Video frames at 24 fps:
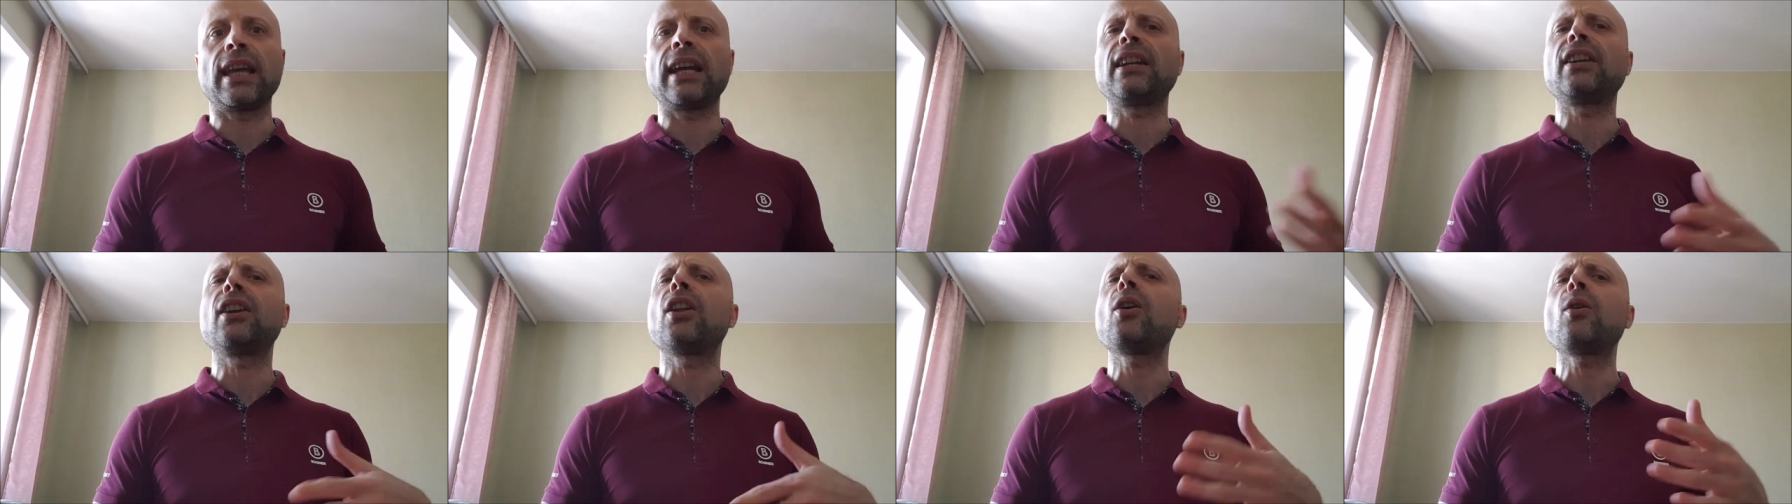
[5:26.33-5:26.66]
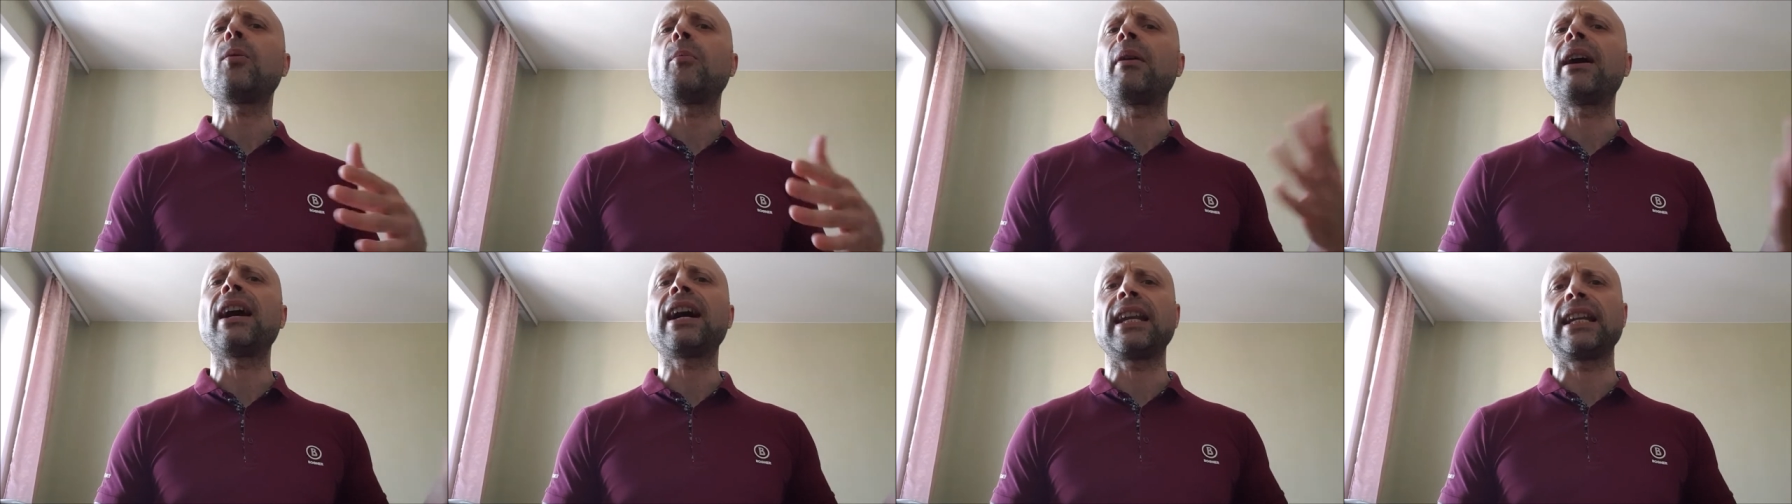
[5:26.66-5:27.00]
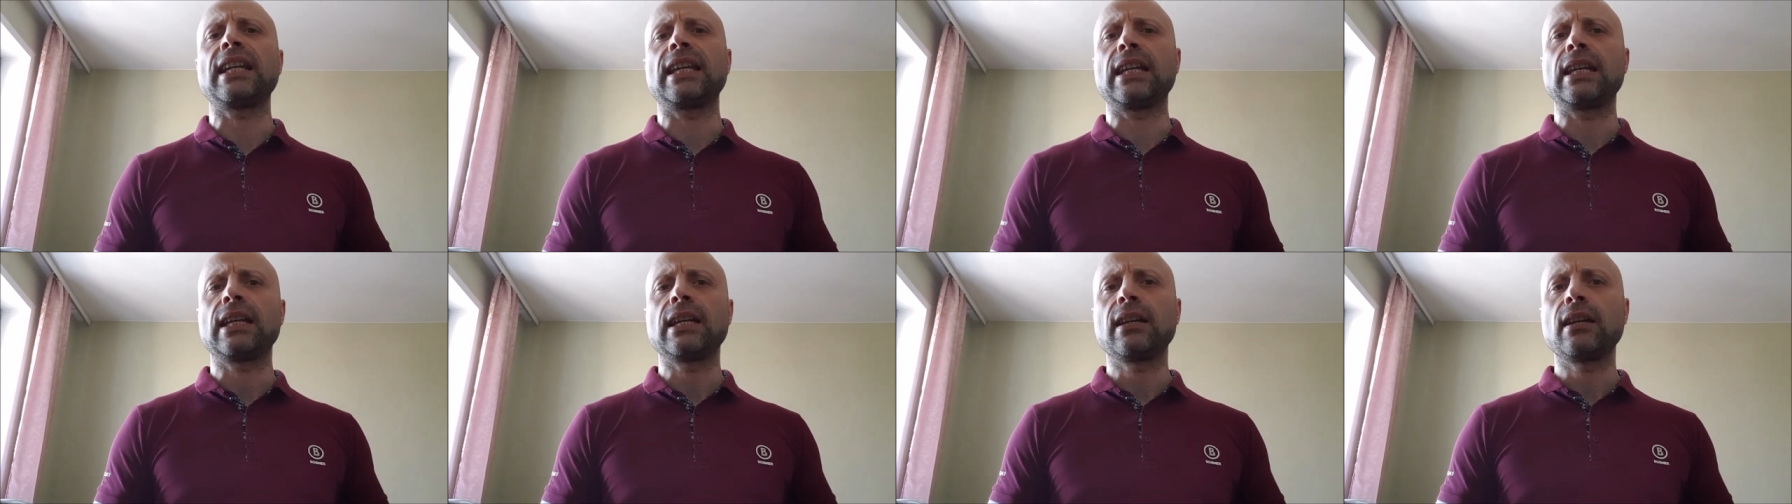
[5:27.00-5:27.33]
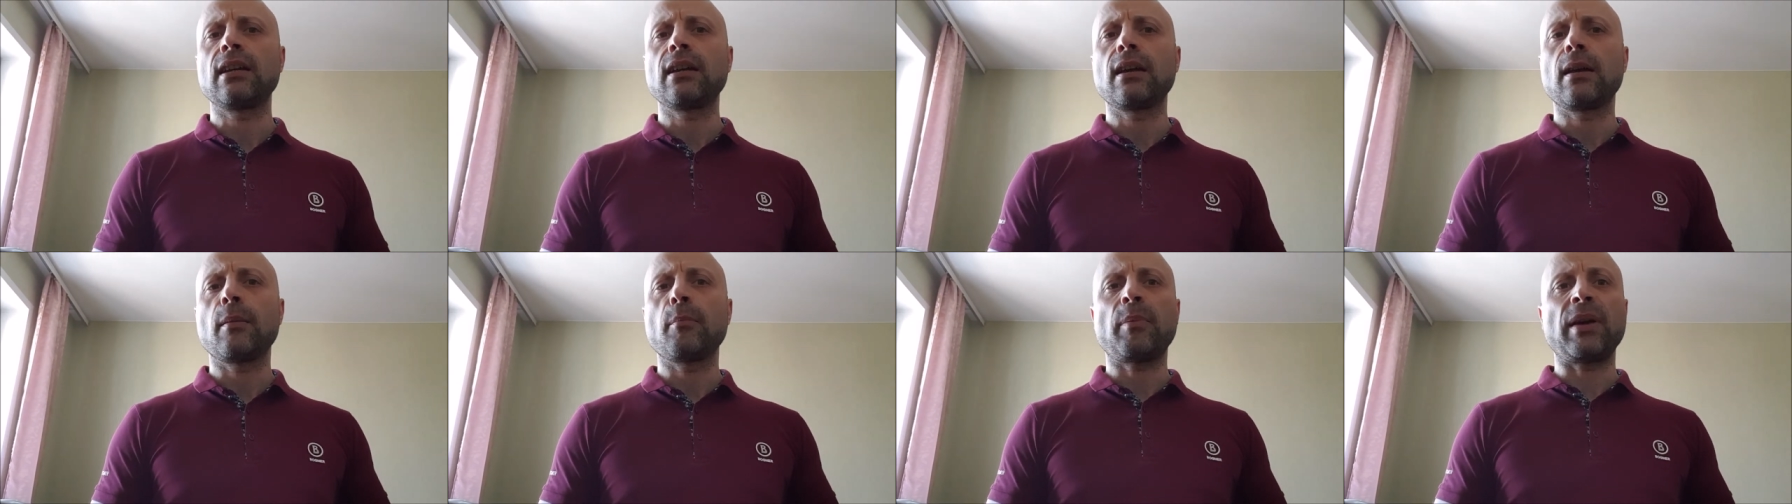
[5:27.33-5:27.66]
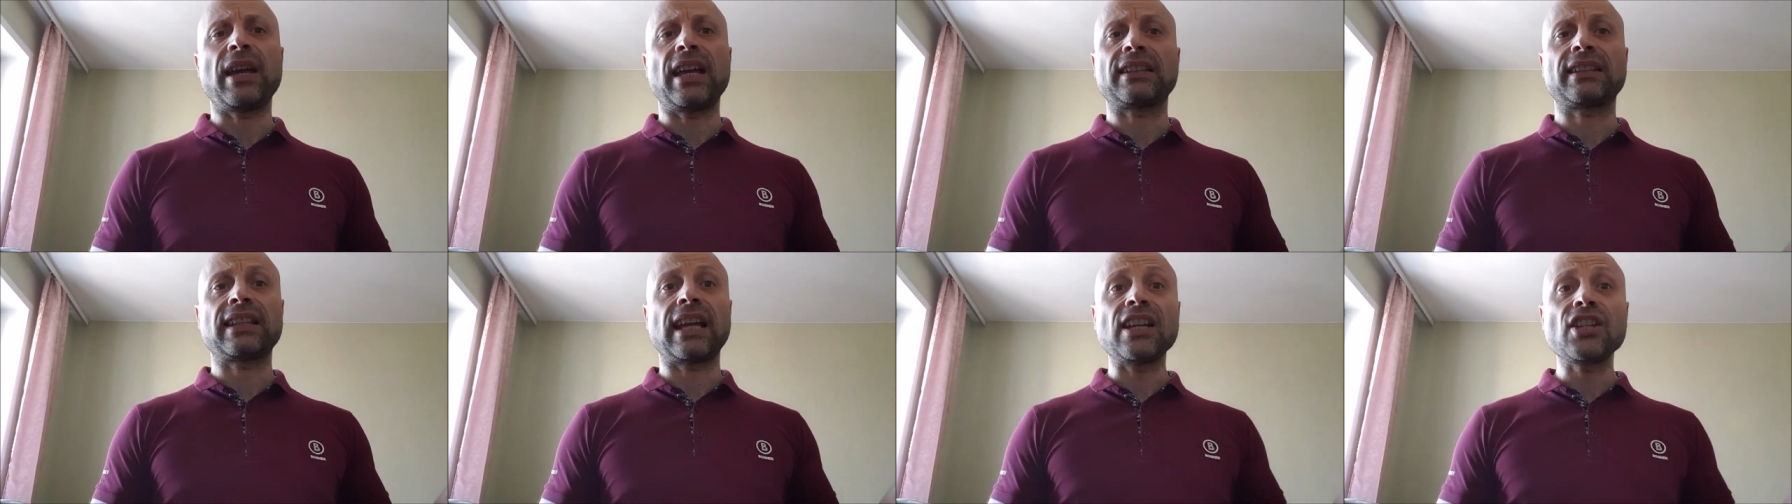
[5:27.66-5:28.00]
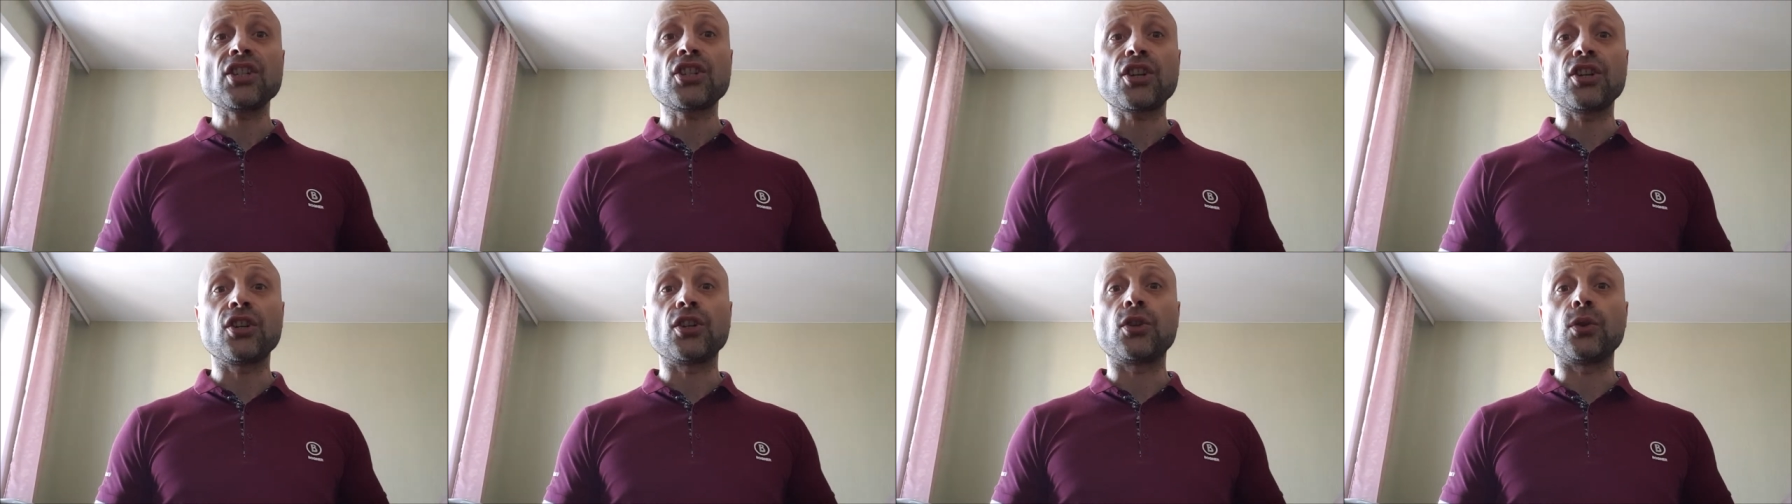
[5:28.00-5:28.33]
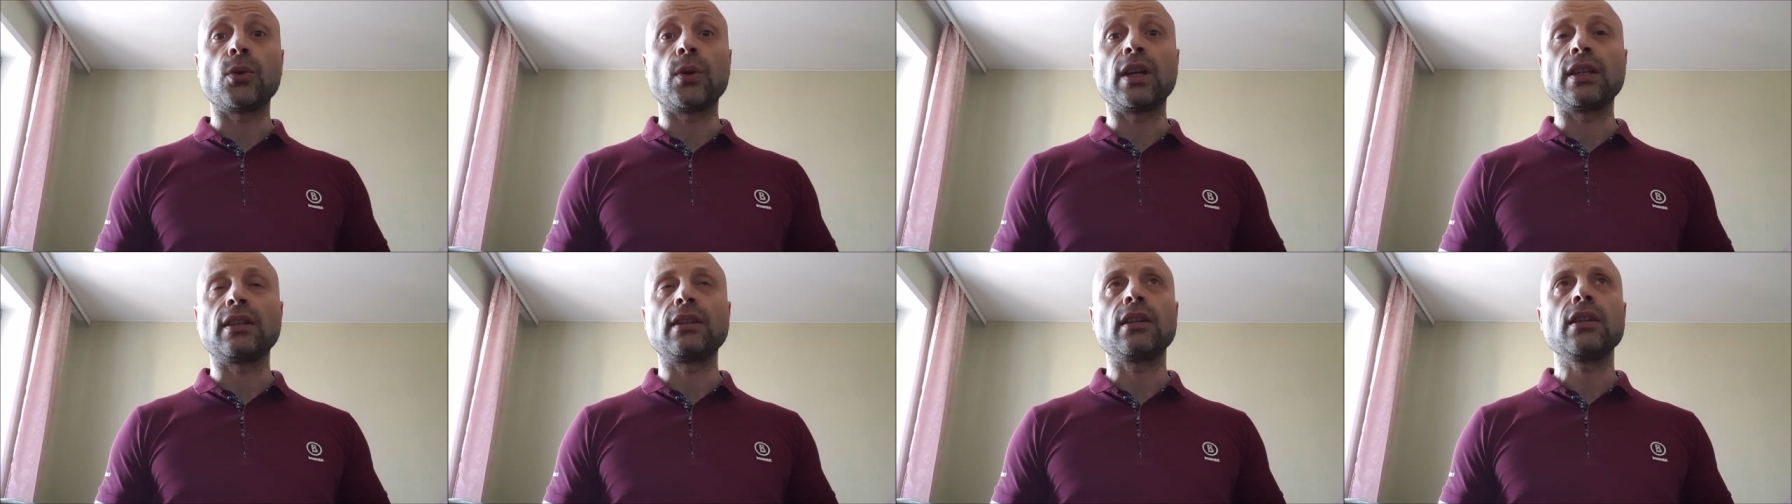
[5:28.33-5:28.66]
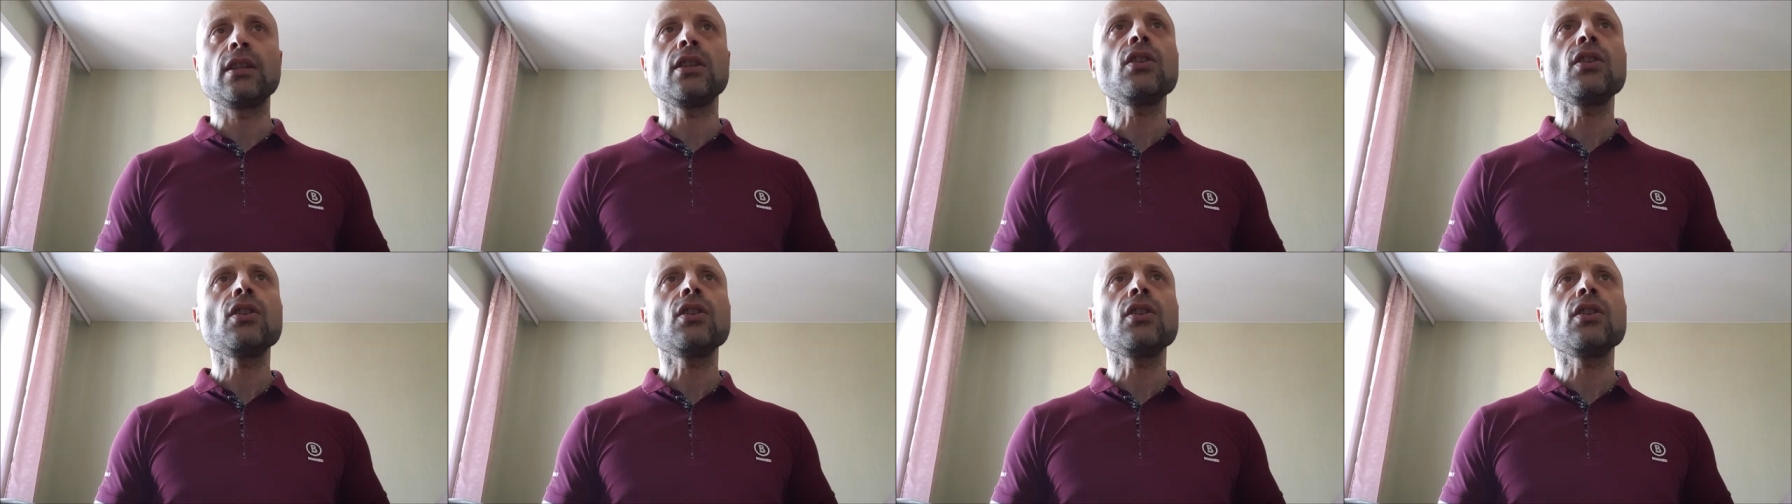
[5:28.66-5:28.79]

and nobody pay attention to it,